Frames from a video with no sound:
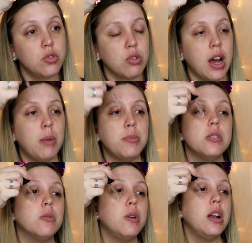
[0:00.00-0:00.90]

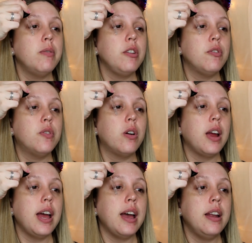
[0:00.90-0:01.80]
drops, so one on my
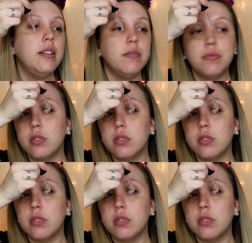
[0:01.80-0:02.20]
forehead